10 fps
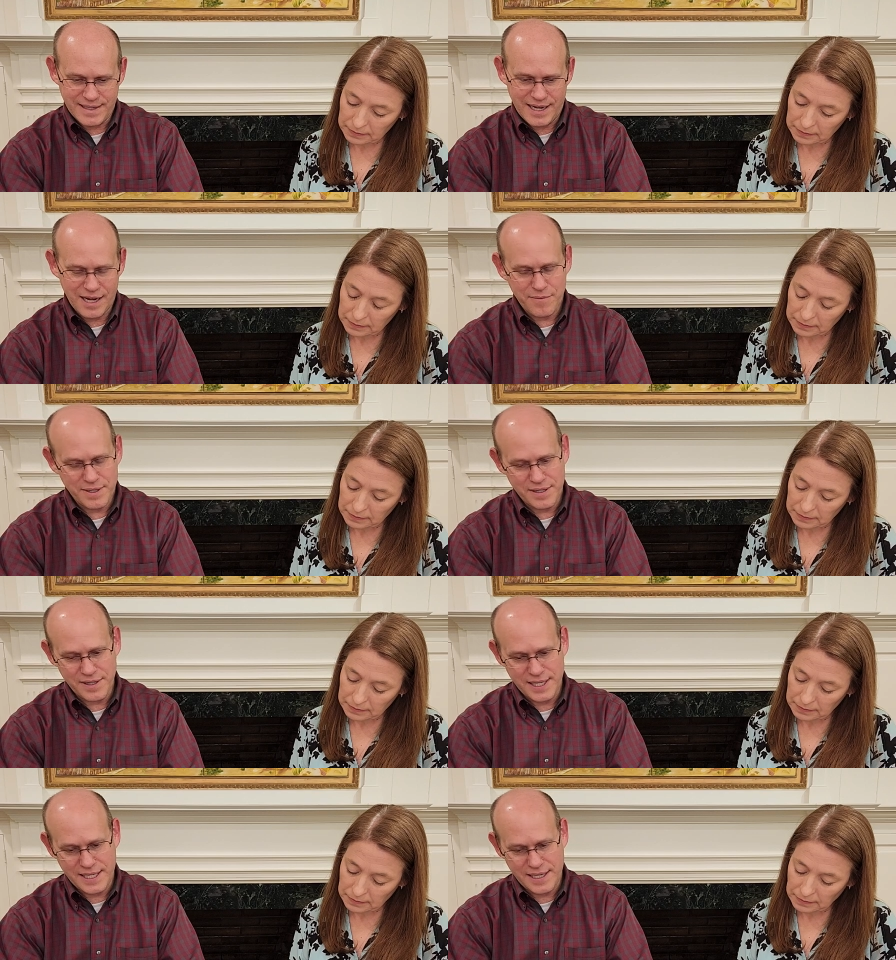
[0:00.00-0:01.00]
Speaker 1: I
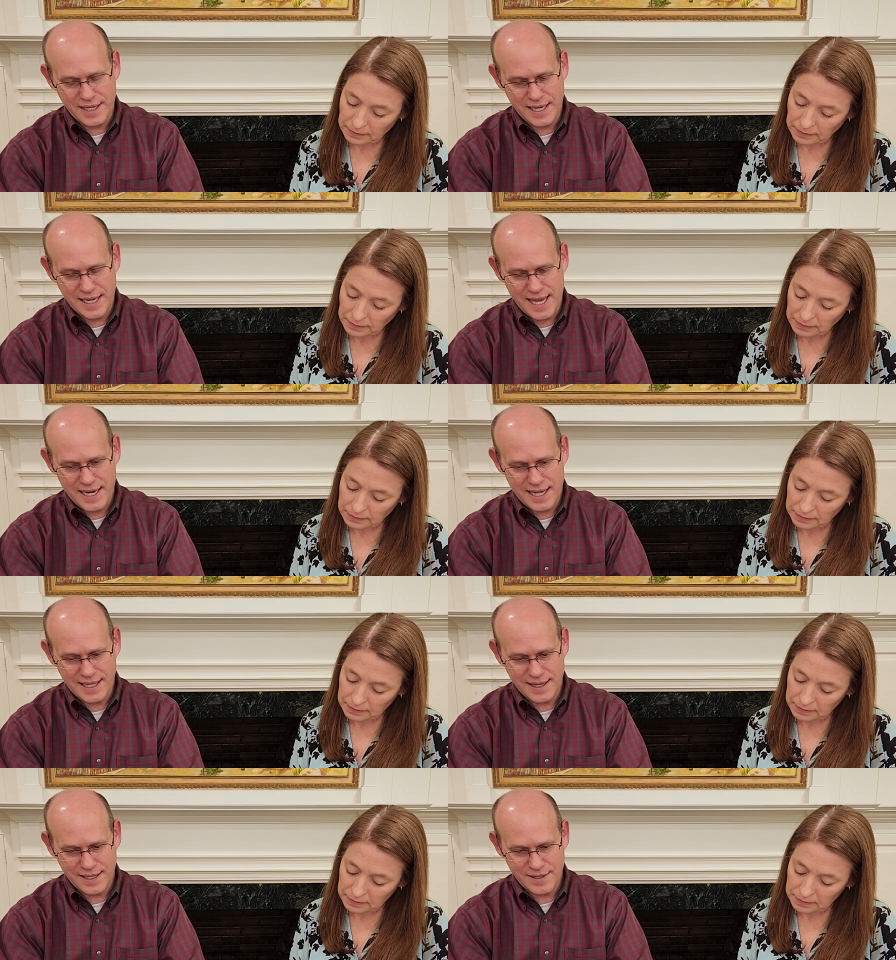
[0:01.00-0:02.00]
wonder, uh, you know, and again, I
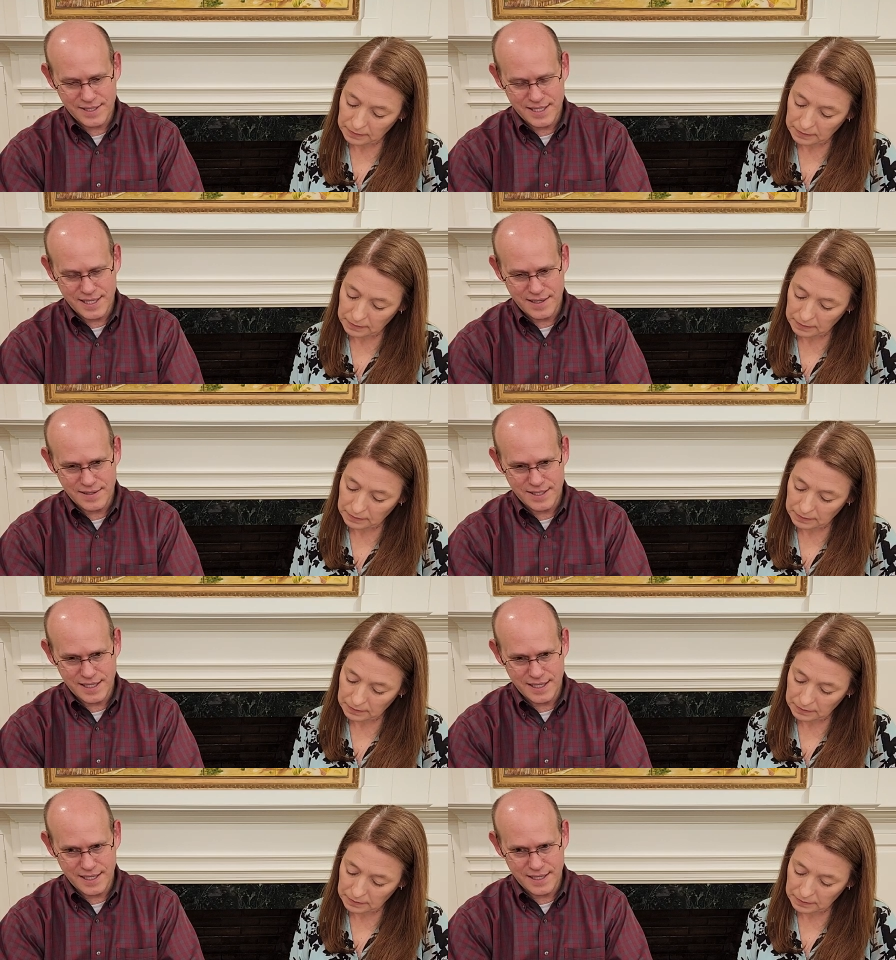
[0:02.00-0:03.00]
think there's there's
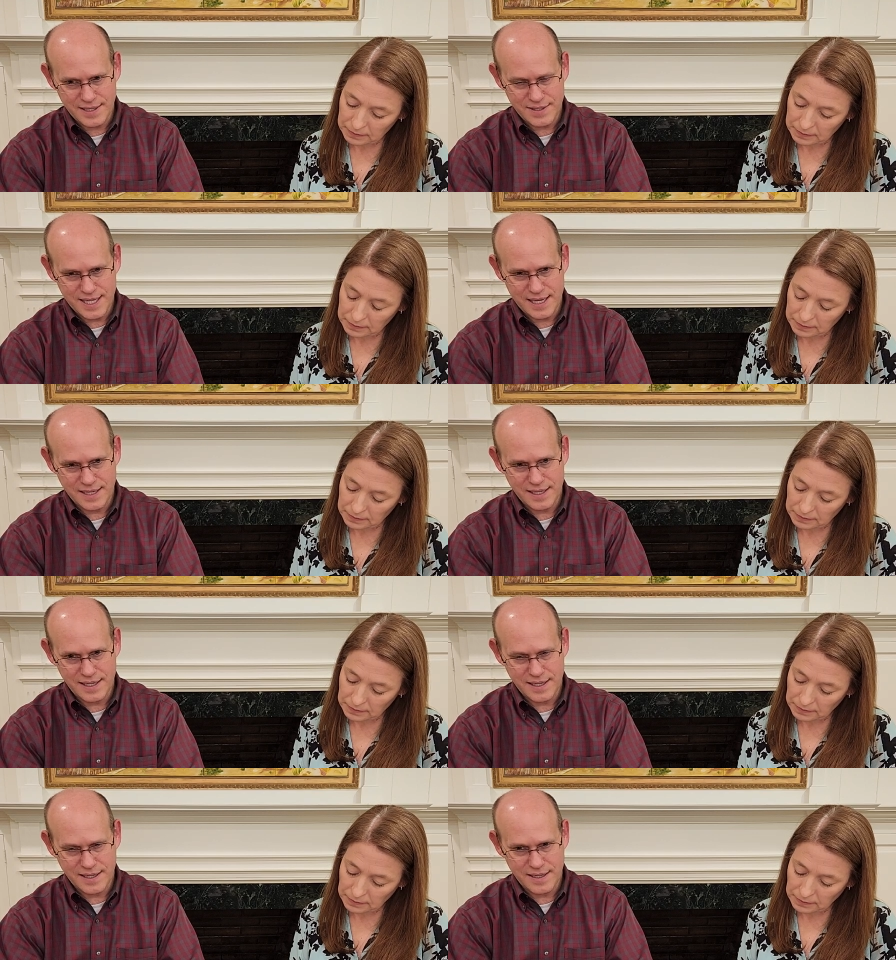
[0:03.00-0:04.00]
uh, there's that
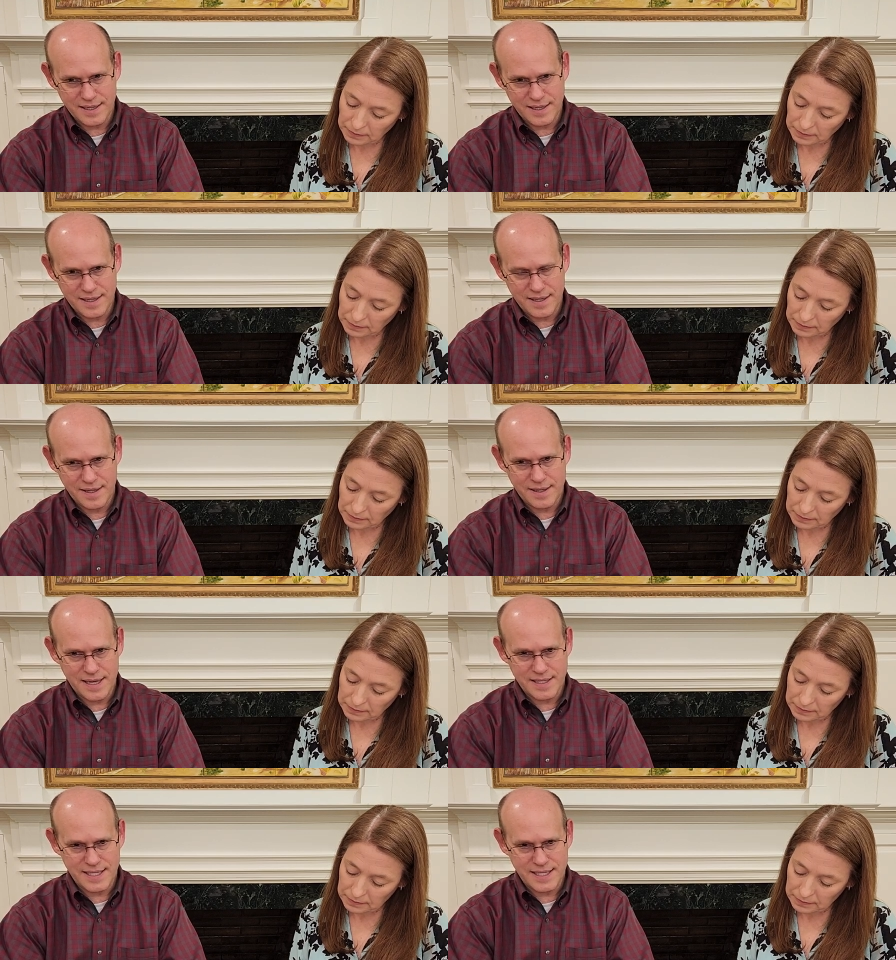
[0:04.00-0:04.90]
uh, that